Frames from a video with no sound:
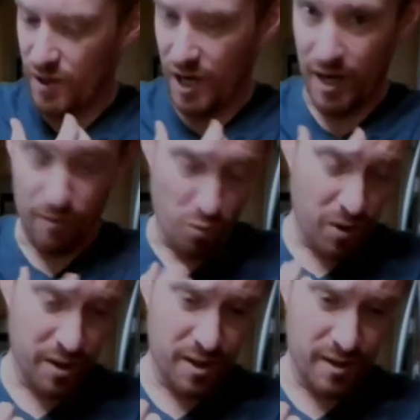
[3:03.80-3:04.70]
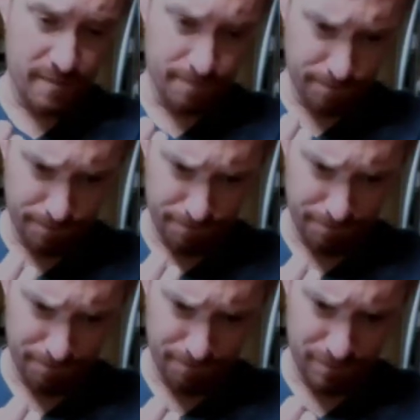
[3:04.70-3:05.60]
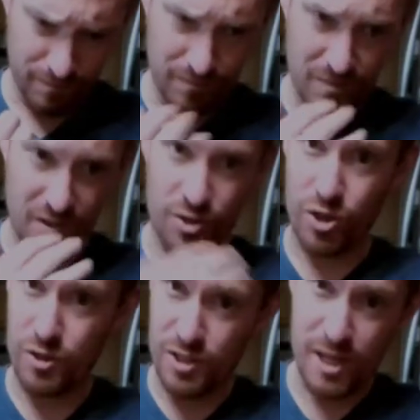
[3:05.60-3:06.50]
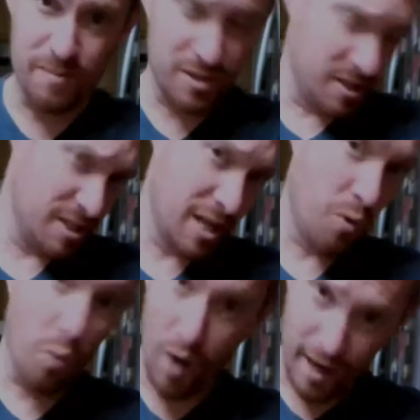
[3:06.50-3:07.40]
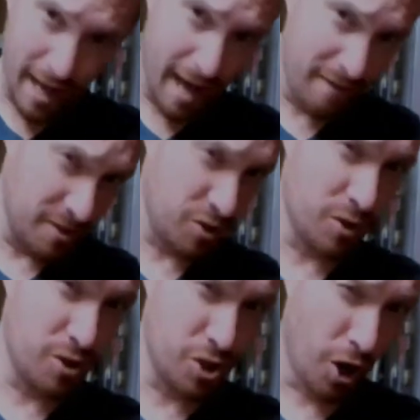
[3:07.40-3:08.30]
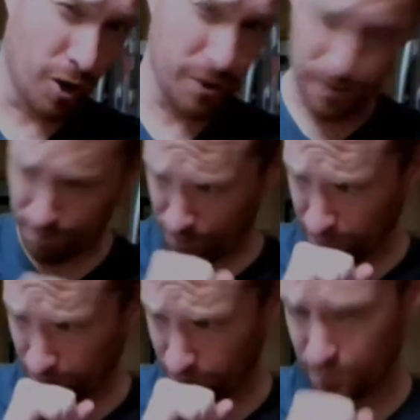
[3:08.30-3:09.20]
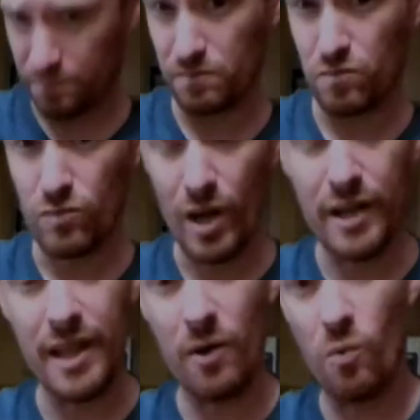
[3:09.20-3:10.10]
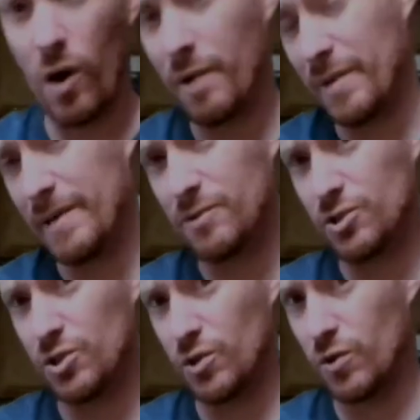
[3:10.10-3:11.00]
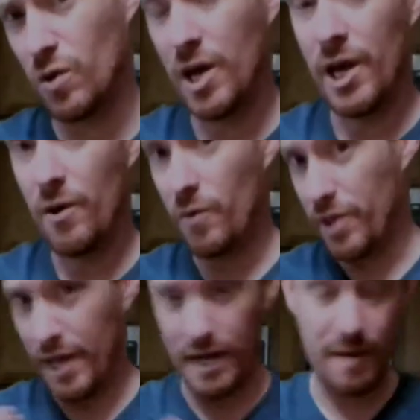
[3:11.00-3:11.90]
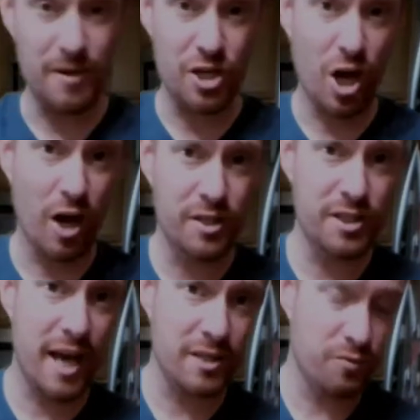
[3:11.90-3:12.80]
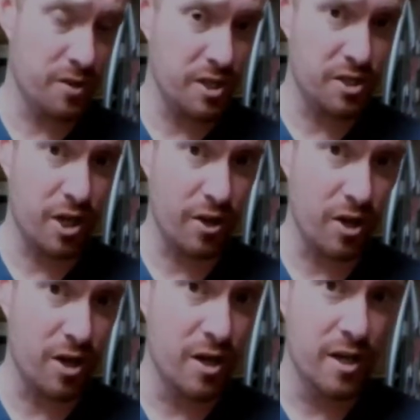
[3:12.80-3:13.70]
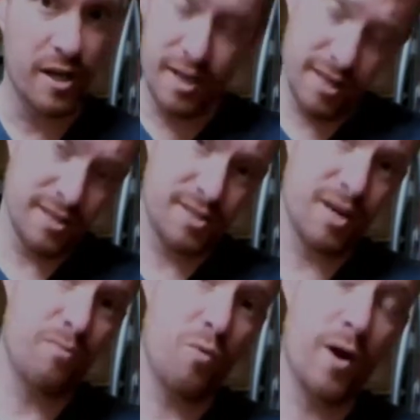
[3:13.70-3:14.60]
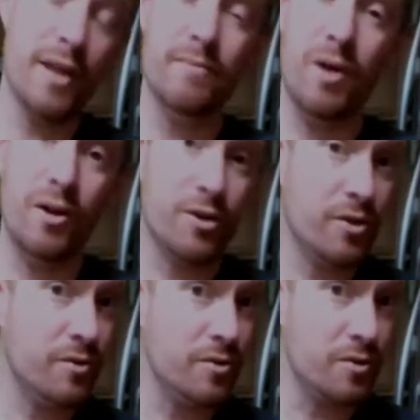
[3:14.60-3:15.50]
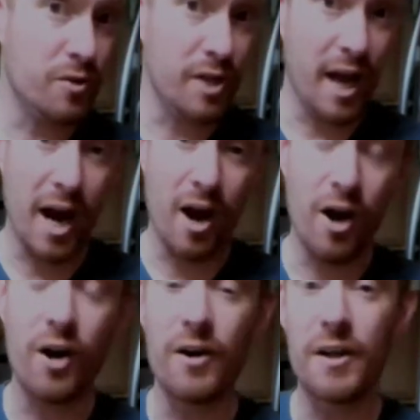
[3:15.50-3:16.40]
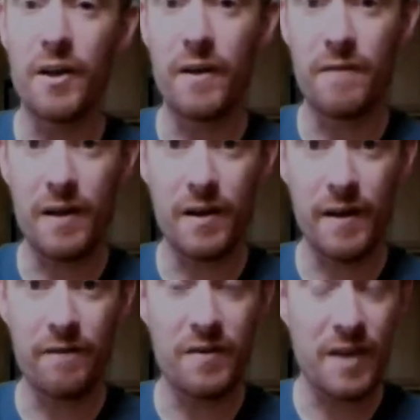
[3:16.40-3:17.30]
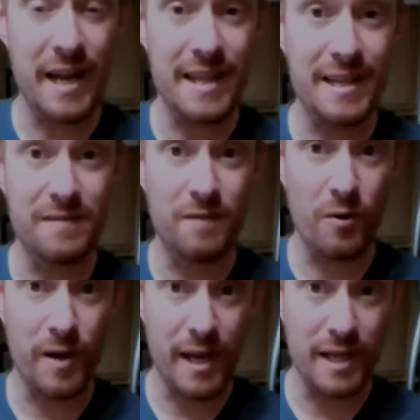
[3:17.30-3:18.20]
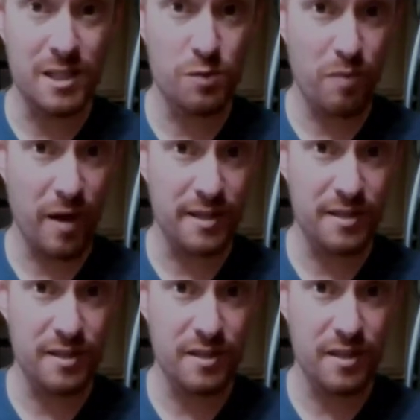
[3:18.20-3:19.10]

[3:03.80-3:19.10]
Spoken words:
with certain substances that want to have a certain charge, that want to be able to, when they come in contact with each other in some way, the molecules or in the air, if anything's floating in space